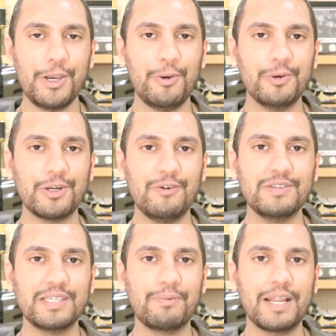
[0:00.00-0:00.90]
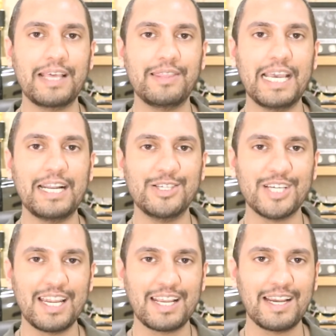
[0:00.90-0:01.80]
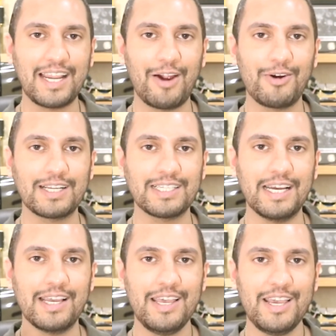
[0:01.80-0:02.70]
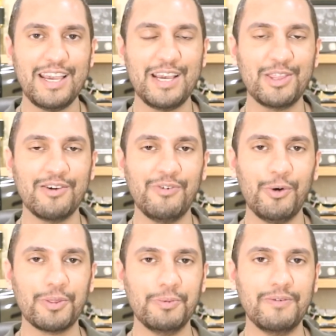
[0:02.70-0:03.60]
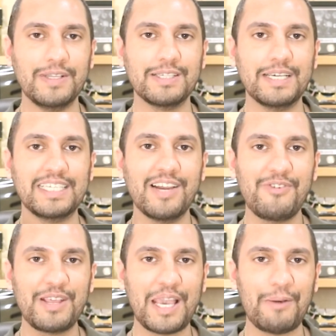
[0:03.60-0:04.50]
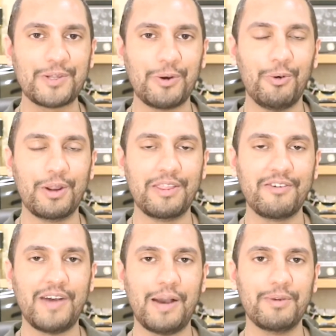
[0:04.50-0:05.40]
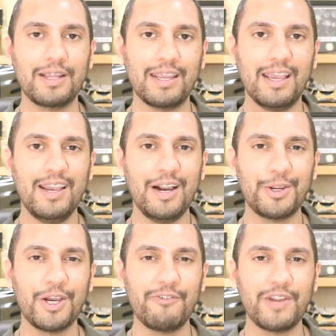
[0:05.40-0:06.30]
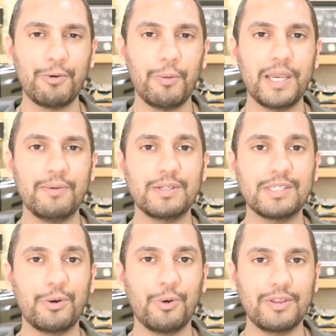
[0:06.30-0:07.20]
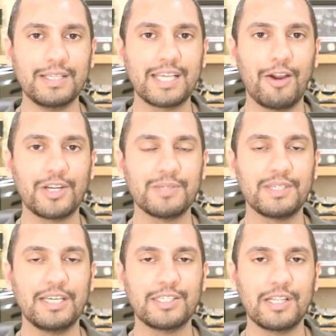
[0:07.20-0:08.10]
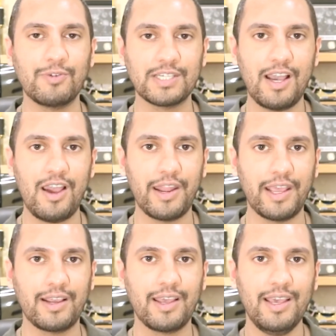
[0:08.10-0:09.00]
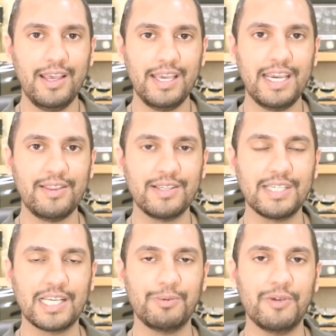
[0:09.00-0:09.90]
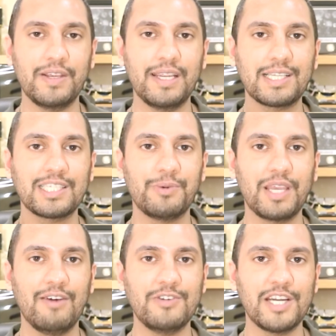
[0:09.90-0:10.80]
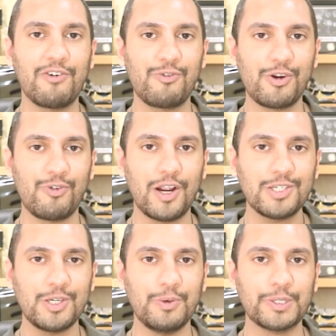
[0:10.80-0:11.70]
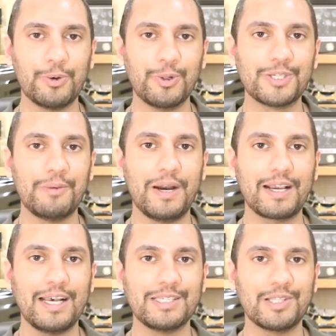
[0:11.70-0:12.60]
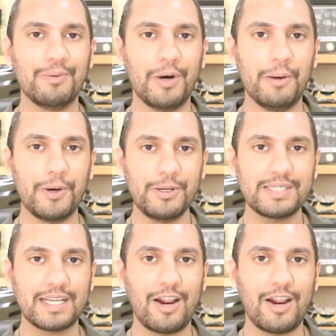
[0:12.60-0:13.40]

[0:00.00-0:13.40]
who was obviously playing the Angelica character in the fourth movie, so they definitely kept it all in the family, and hopefully we'll be able to see all of these characters potentially returning in the sixth movie. Next up we have Geoffrey Rush, who was also back as the Barbossa